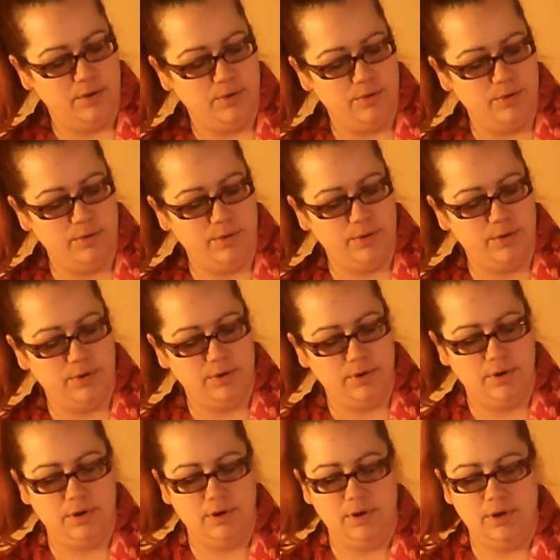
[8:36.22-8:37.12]
Woo.
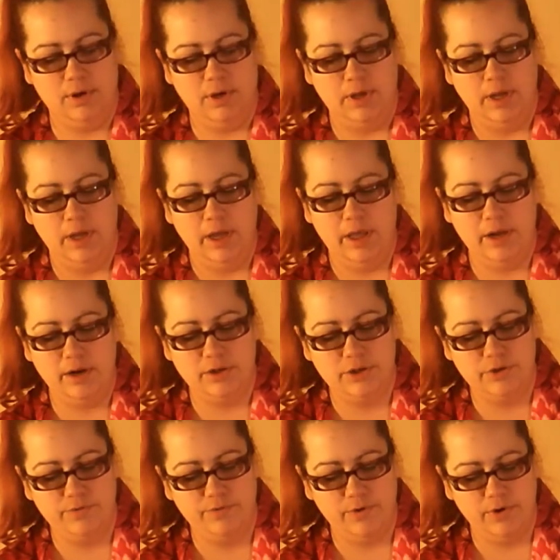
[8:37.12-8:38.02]
Cut her
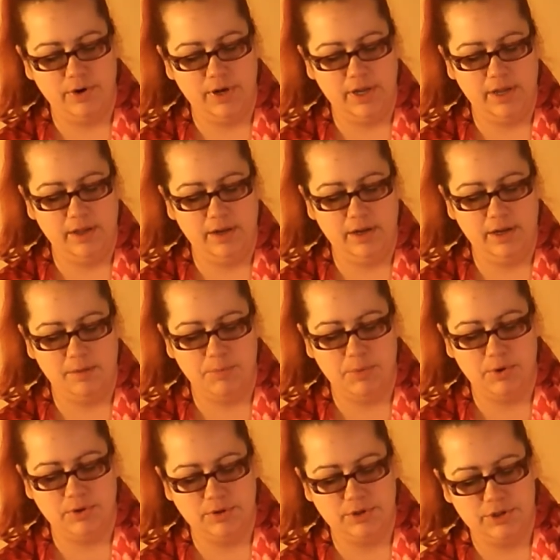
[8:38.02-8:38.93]
too far down. Now
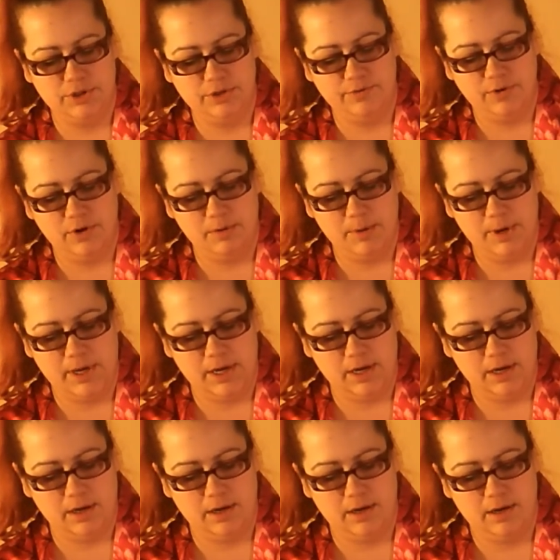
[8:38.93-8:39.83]
pull her too far back.